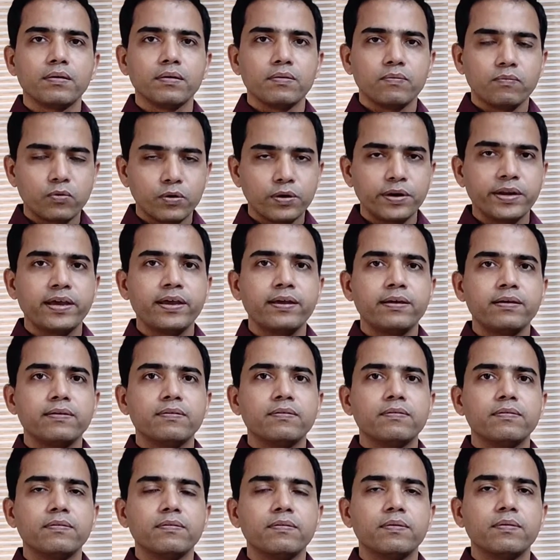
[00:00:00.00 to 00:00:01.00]
What I
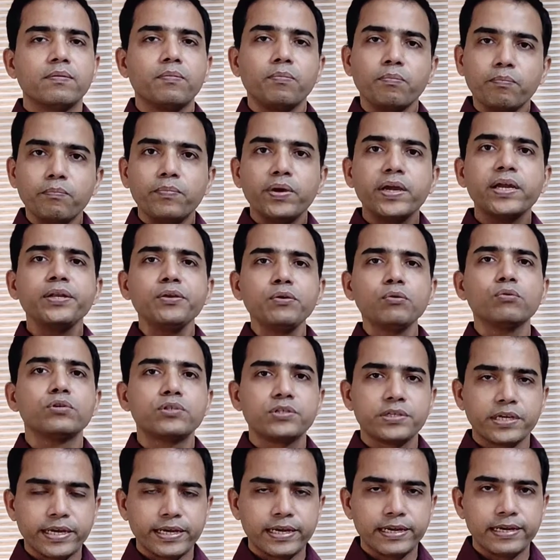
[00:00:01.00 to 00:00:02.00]
mean to
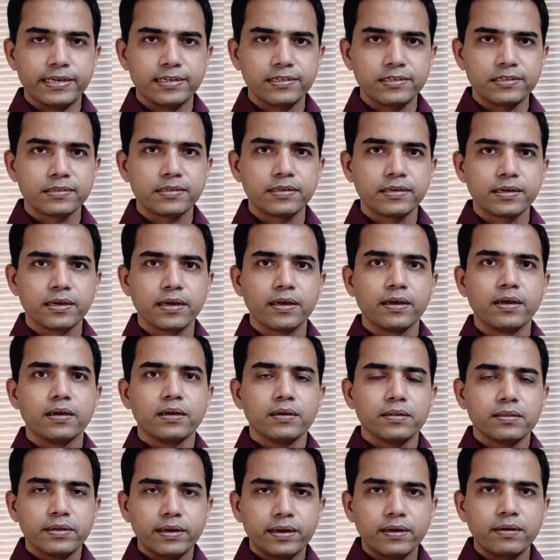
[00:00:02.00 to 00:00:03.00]
say is
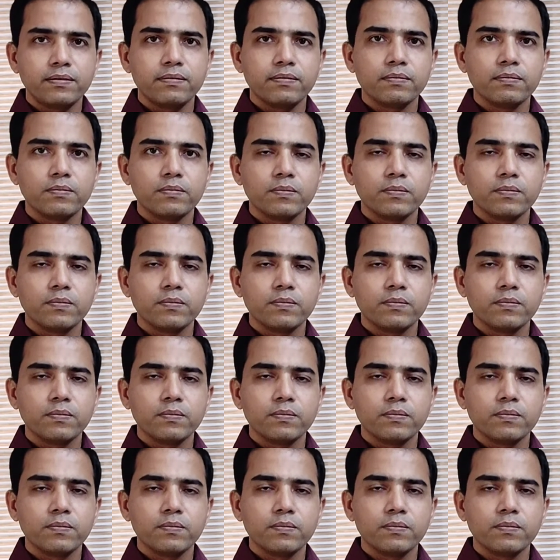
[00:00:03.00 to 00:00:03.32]
that